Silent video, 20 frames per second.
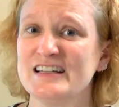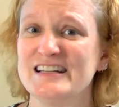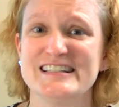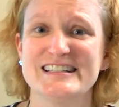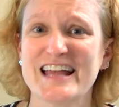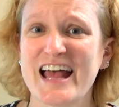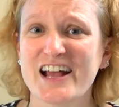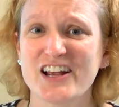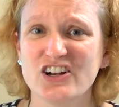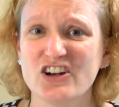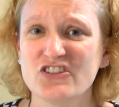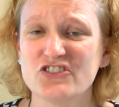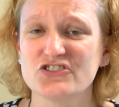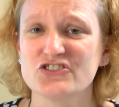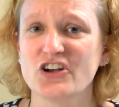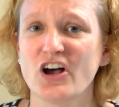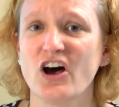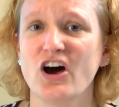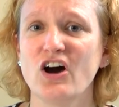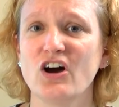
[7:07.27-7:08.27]
attack another
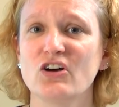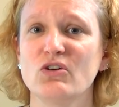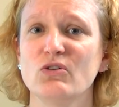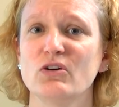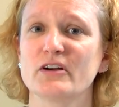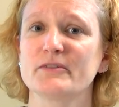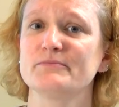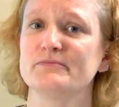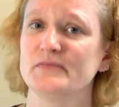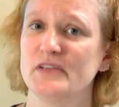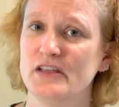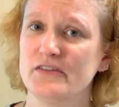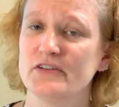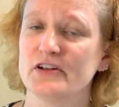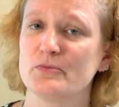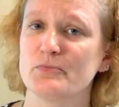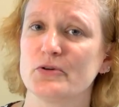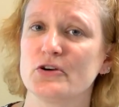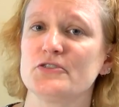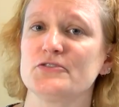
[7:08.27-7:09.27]
dog, or
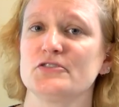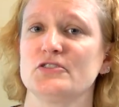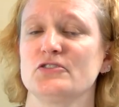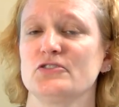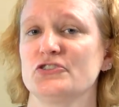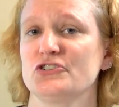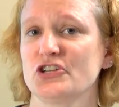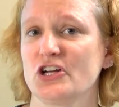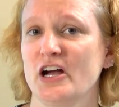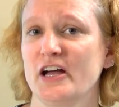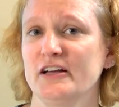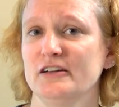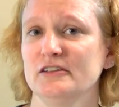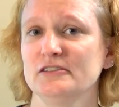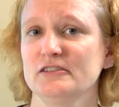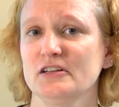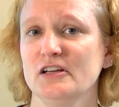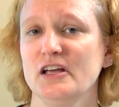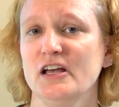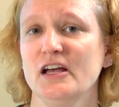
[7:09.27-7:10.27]
even a person or child.